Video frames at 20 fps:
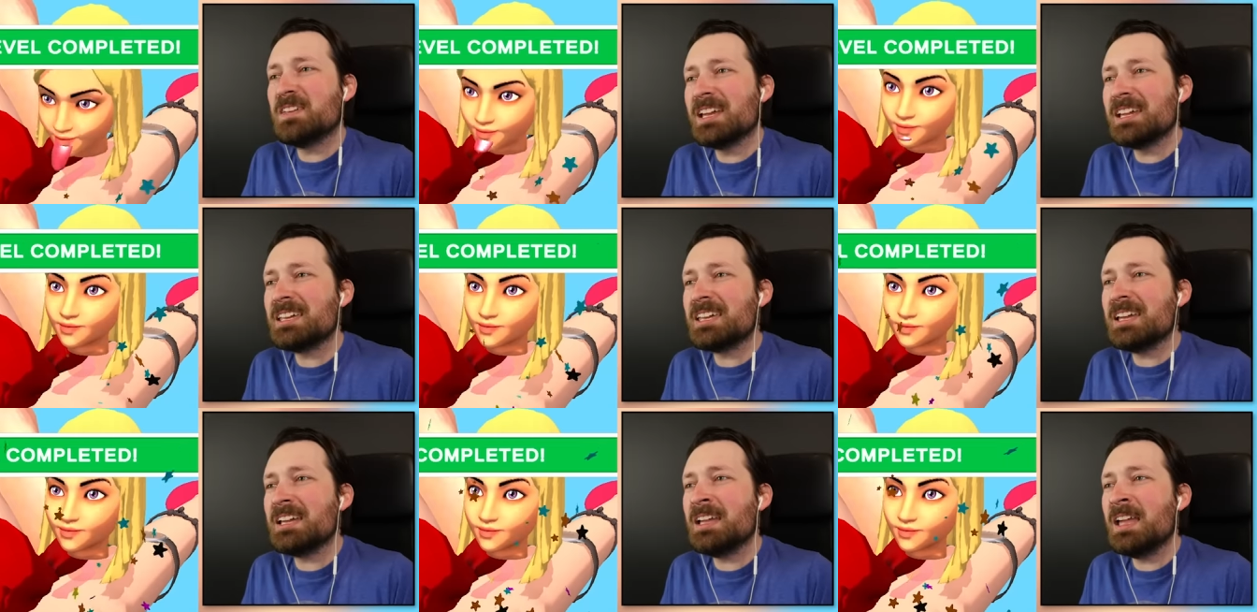
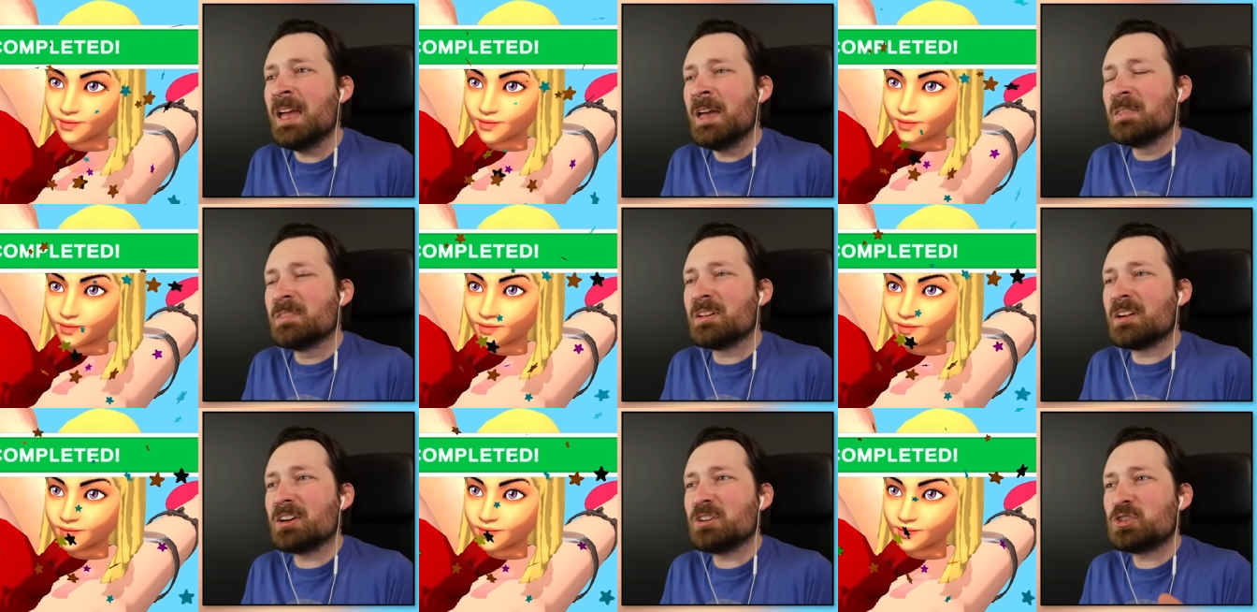Speaker 1: thinking
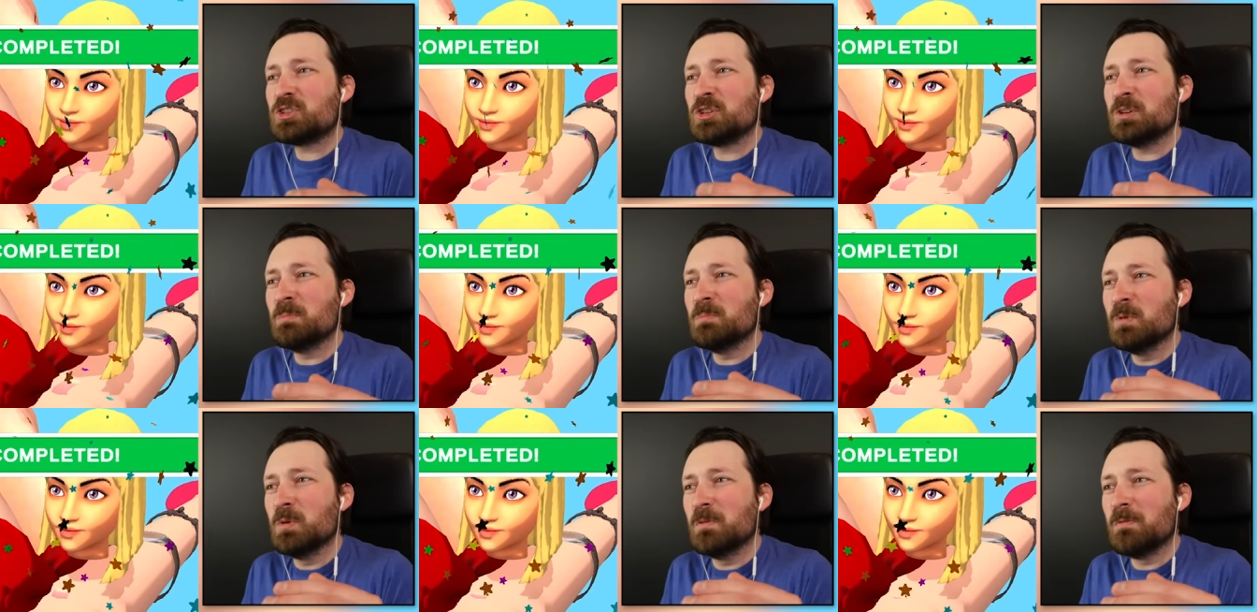that I
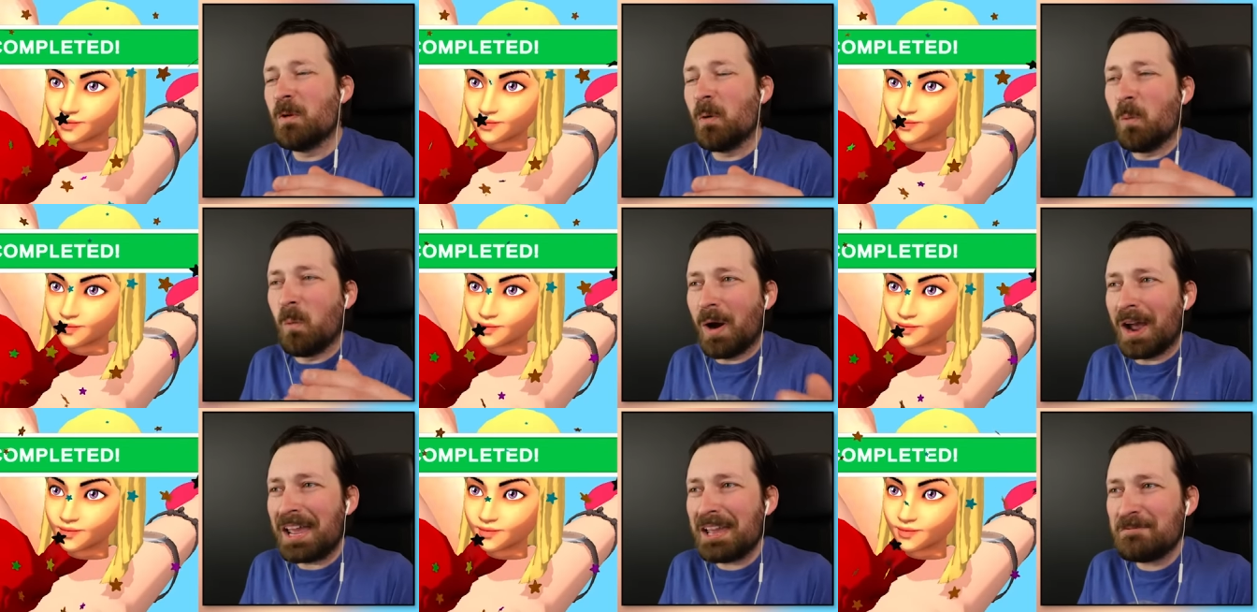should move
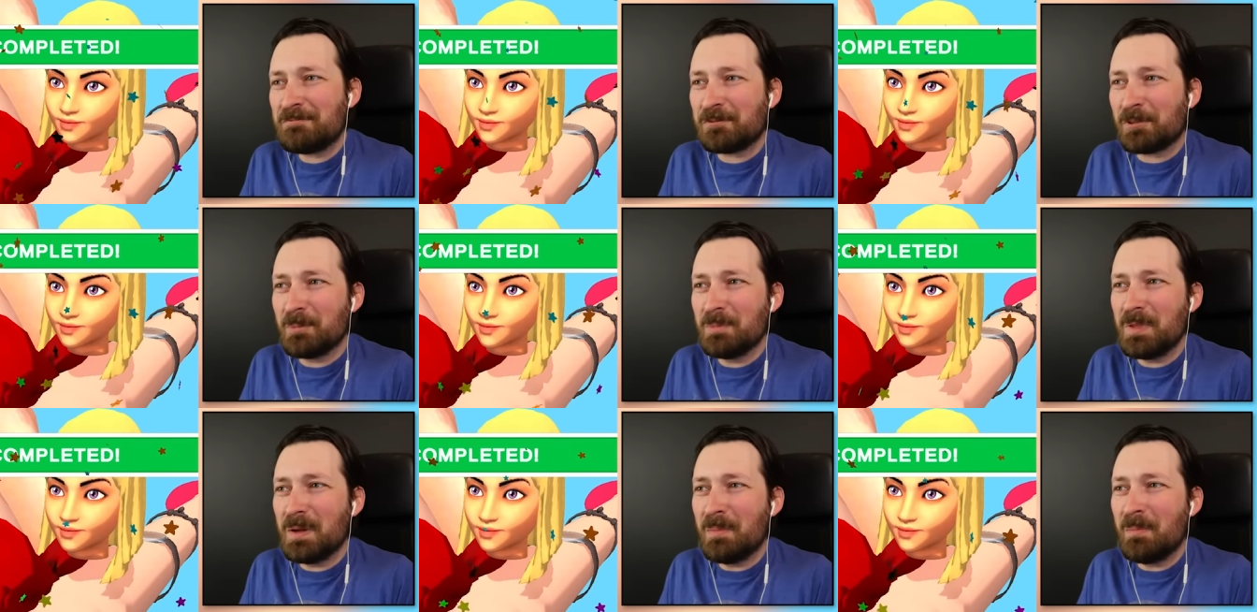away
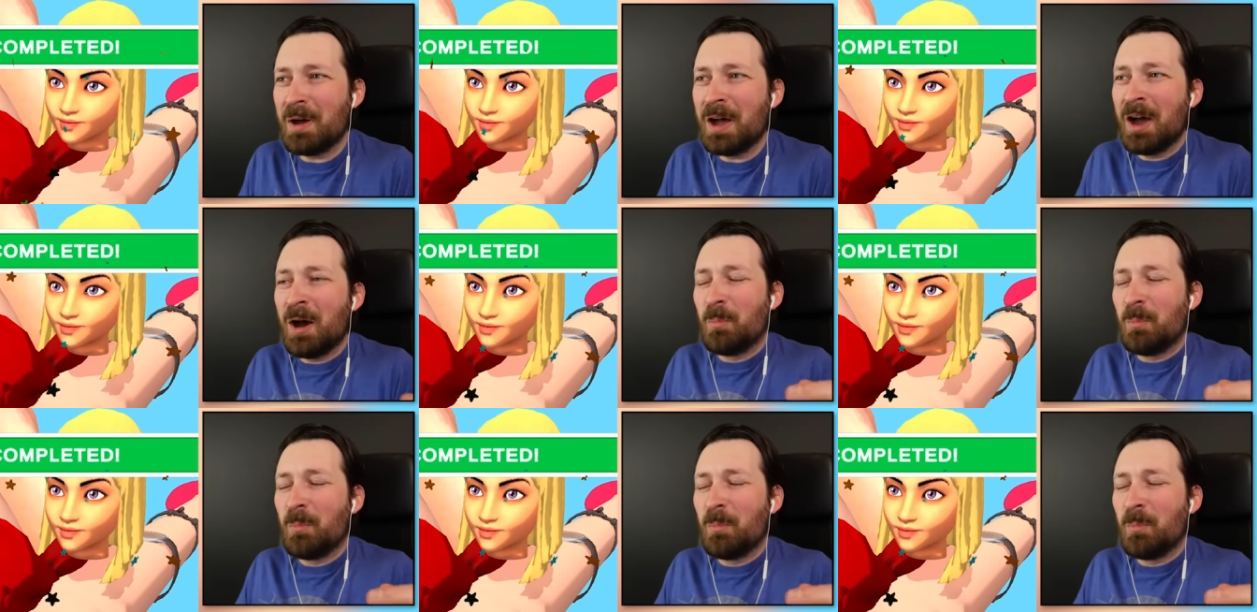from them,